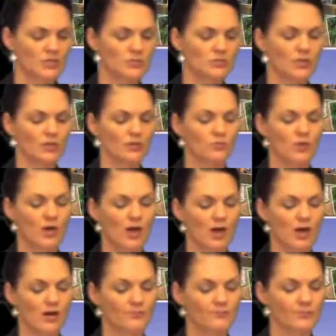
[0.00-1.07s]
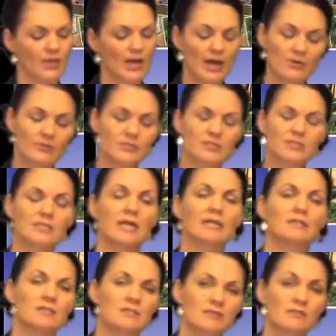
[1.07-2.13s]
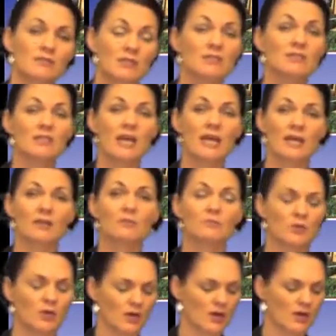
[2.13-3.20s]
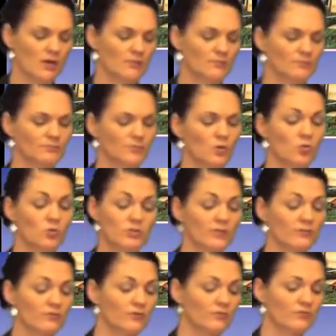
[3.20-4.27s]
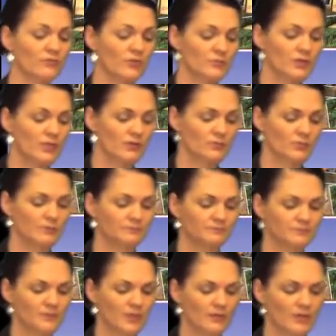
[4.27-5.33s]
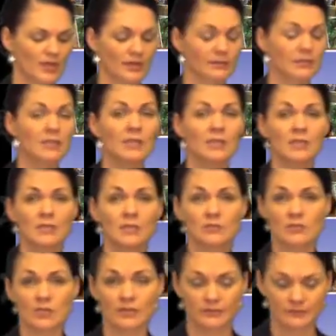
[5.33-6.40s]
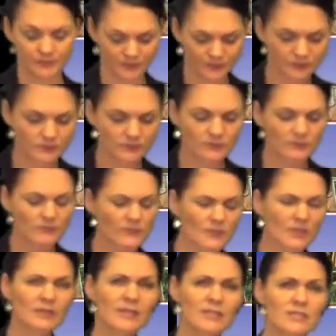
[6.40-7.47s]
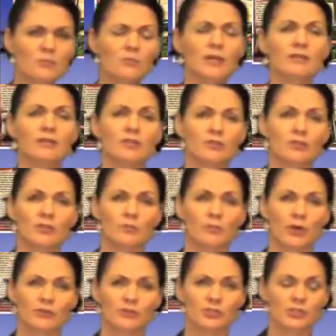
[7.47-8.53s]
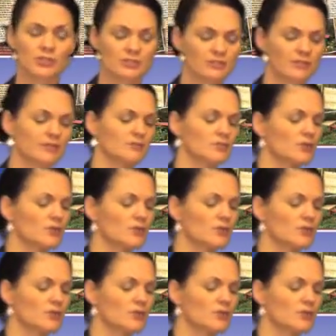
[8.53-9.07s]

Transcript: So how is the text the same or different from the other one? Okay, so here's a way that you can approach this then.